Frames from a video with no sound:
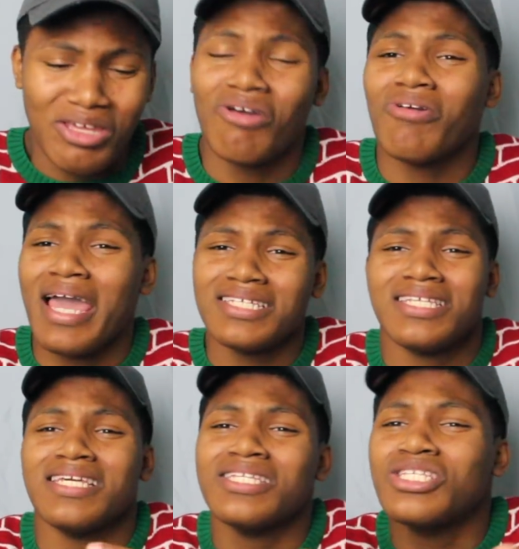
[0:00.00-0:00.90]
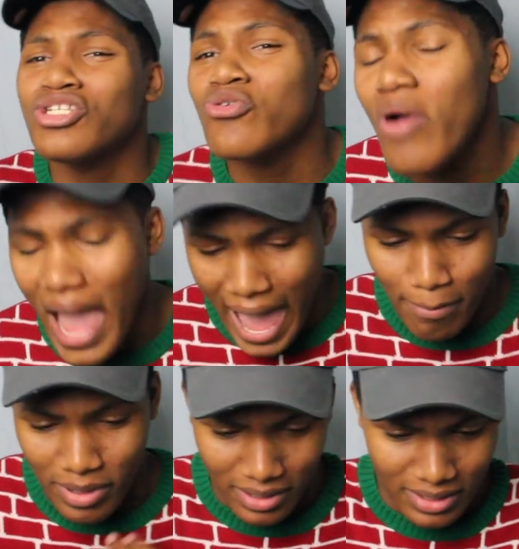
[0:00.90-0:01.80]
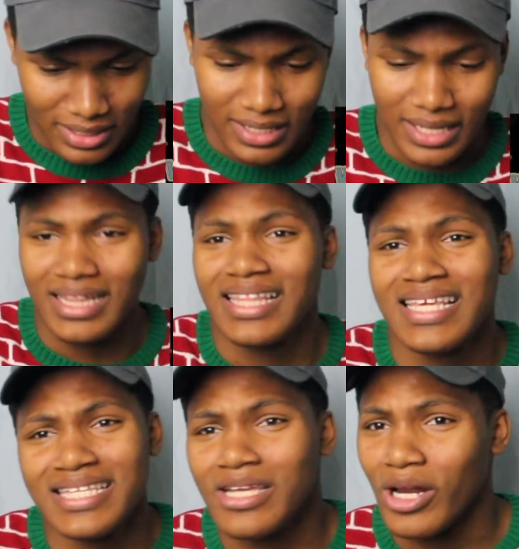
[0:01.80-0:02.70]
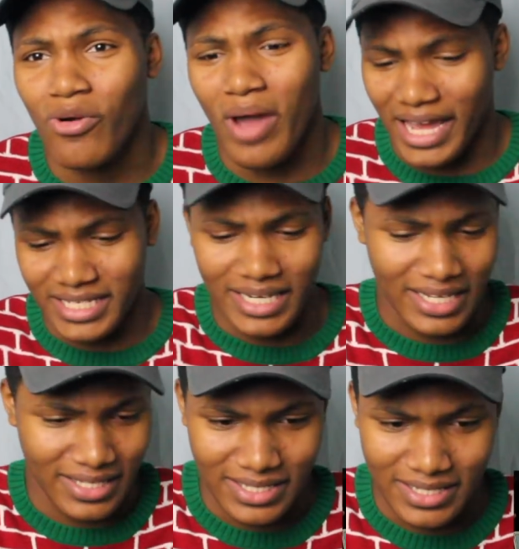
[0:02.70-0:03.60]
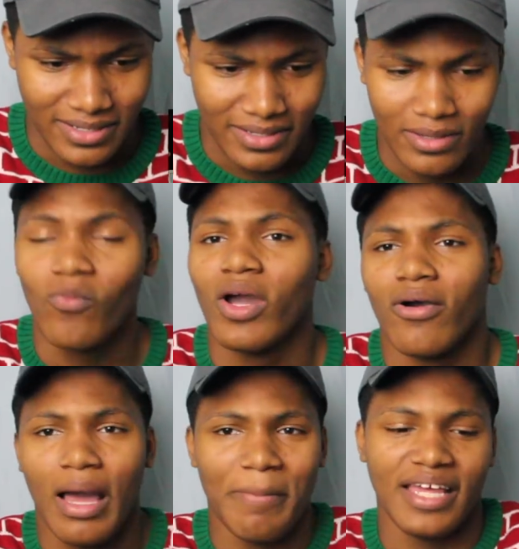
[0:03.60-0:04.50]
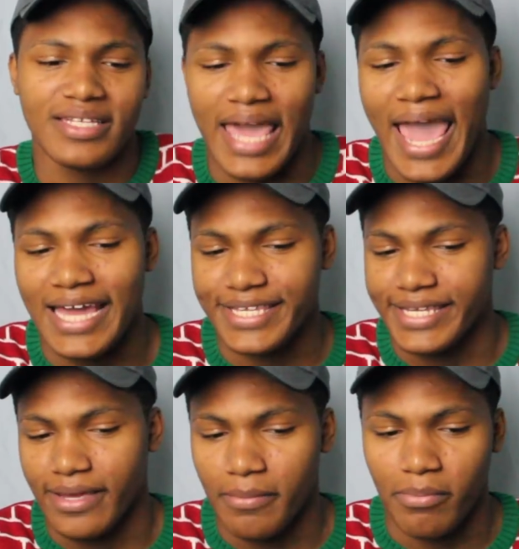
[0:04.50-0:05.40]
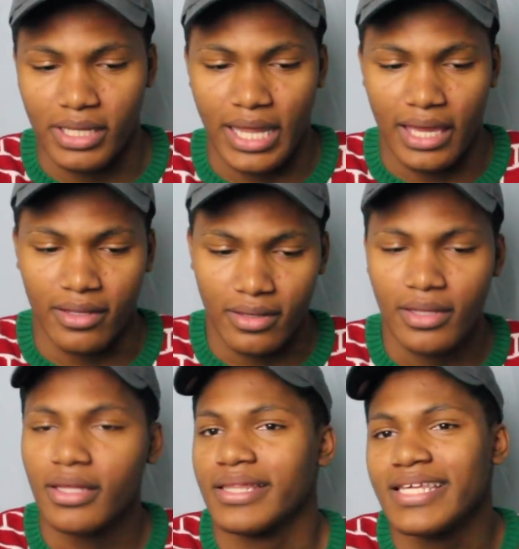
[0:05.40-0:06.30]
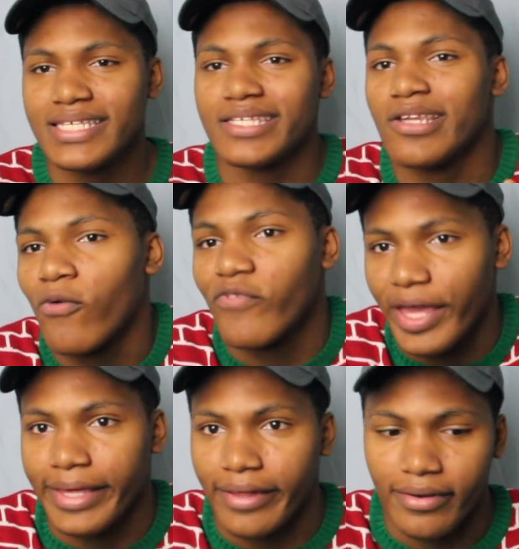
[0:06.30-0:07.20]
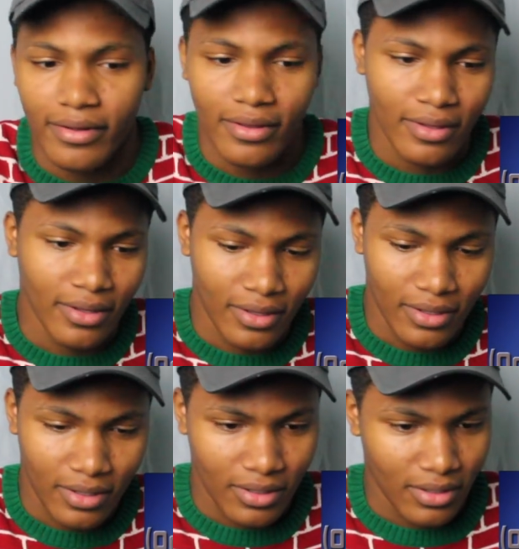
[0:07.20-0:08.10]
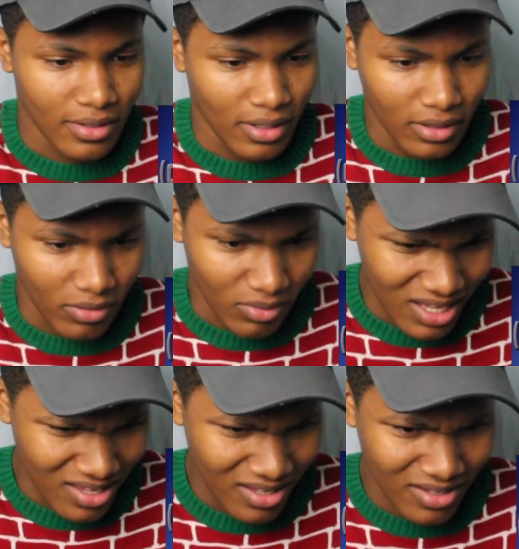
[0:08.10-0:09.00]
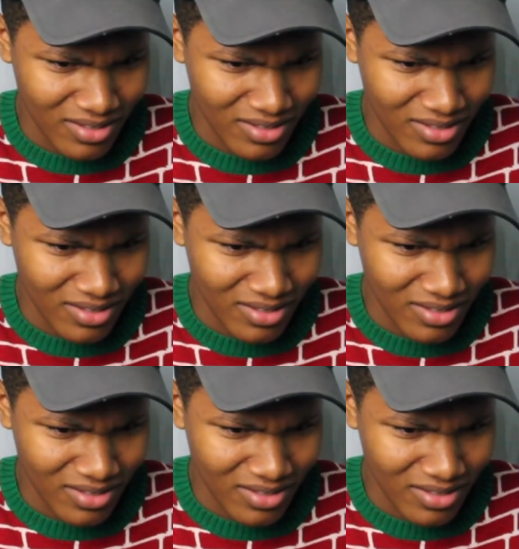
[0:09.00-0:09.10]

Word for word: You know, accidents do happen. And these are no accidents. Well, I mean, it's an accident, but like, this is no faking. Hold on, what?